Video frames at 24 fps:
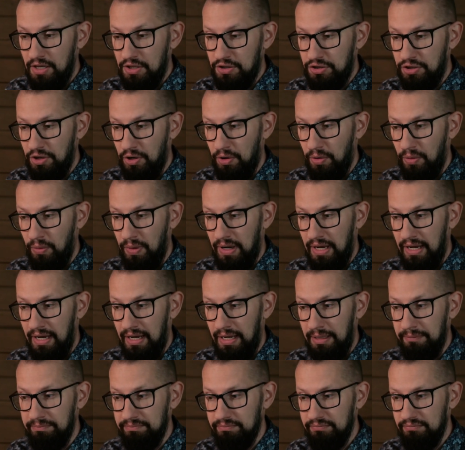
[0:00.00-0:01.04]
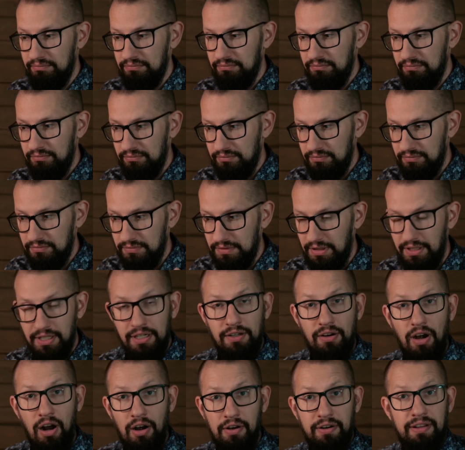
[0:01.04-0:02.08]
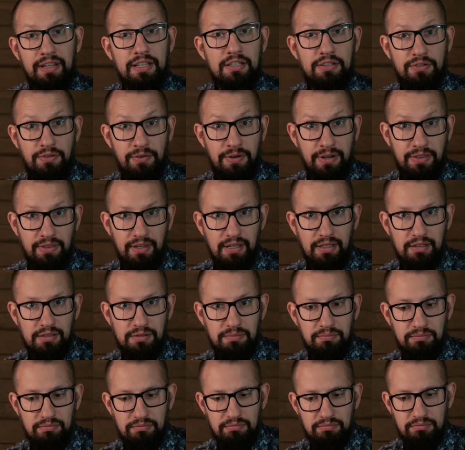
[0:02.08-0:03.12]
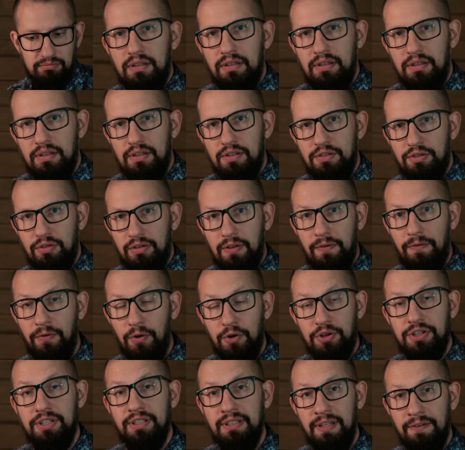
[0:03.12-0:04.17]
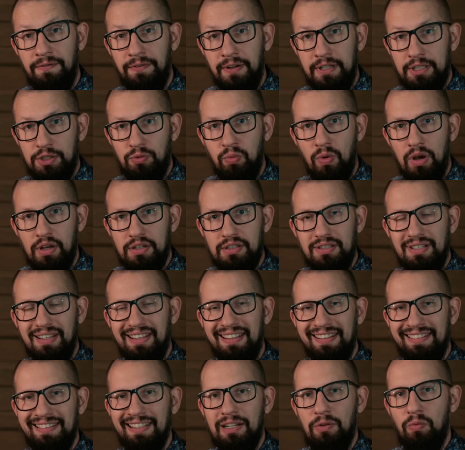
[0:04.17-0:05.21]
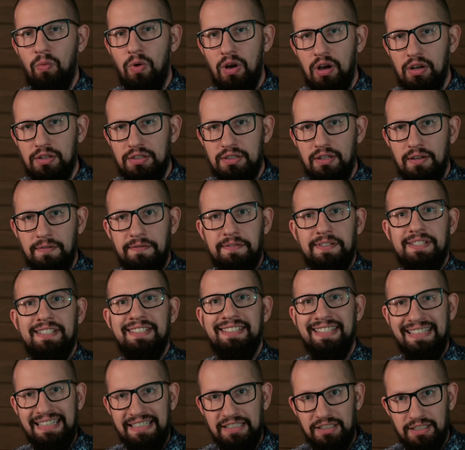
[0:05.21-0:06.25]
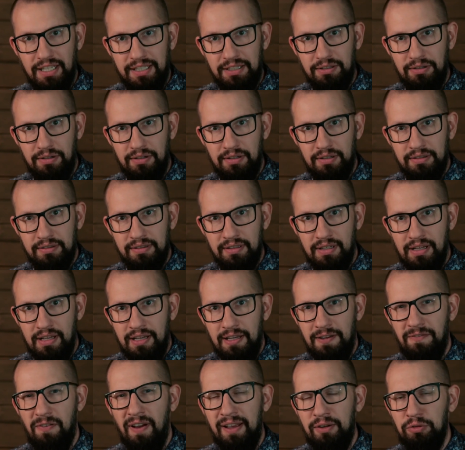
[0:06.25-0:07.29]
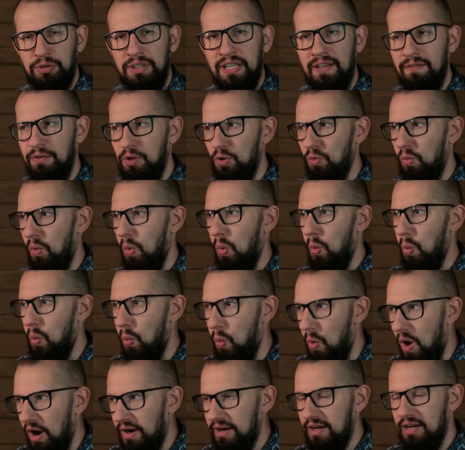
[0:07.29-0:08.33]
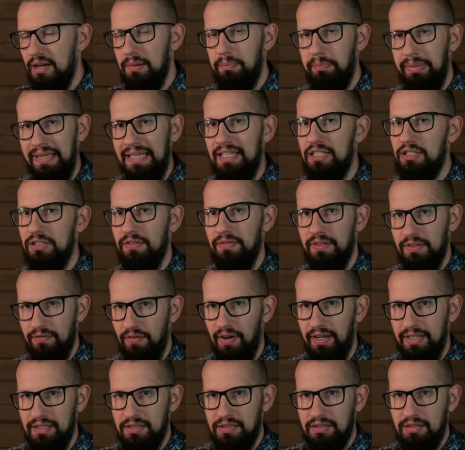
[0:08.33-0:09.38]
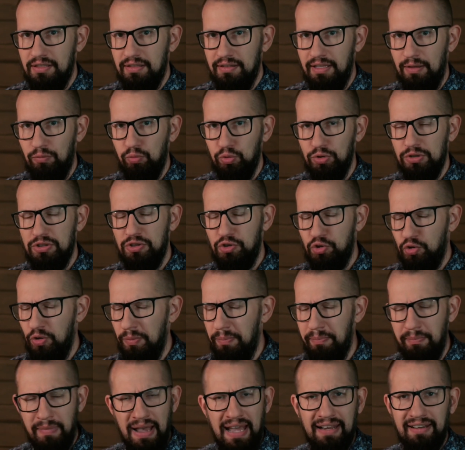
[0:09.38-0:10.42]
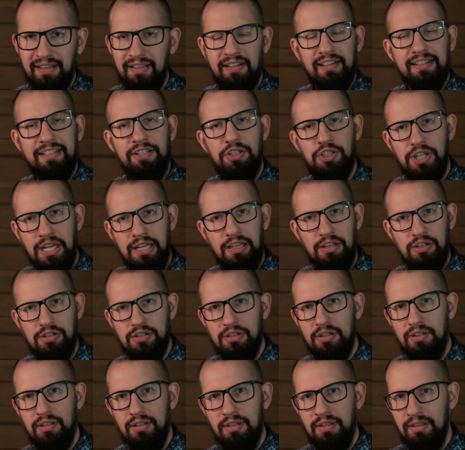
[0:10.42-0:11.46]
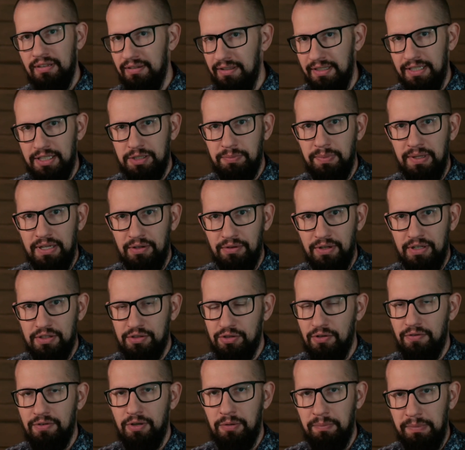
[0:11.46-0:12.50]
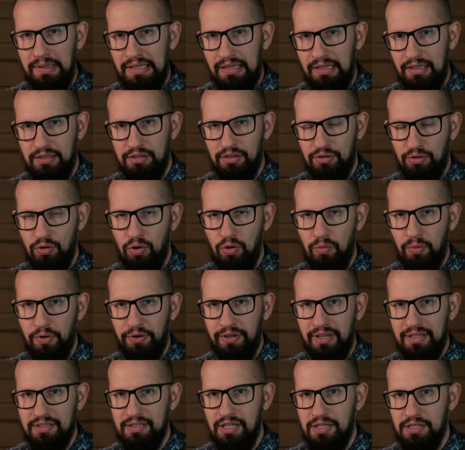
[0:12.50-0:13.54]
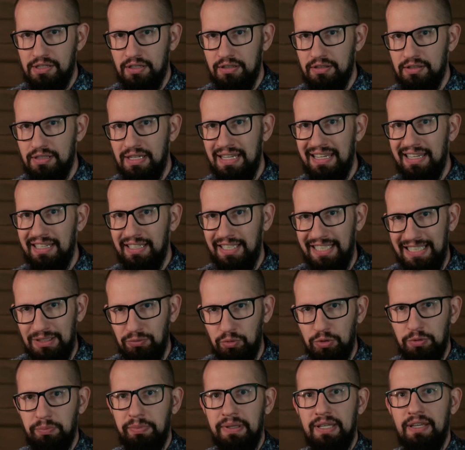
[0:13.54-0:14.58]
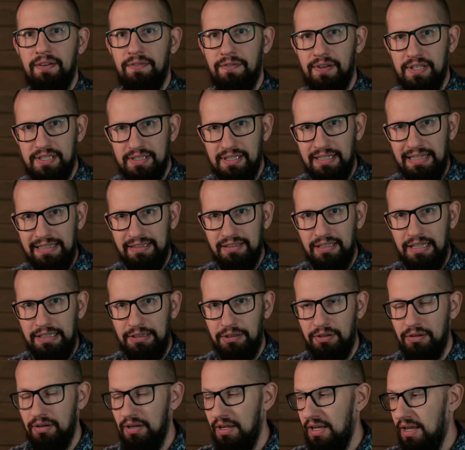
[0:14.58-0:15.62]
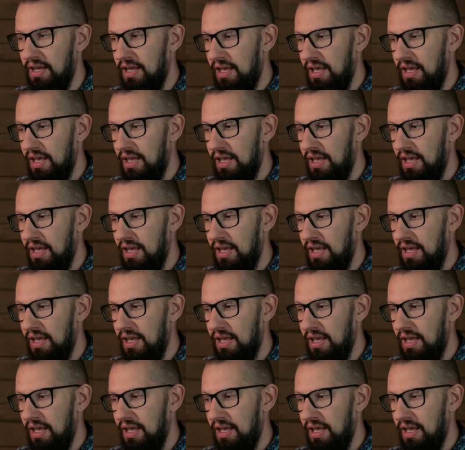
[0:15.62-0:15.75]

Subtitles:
So here are these 3 things. So the first difference was there was a facilitator. If I could give you one piece of advice that would dramatically change the experience of your meetings and co-working sessions, it would be a facilitator.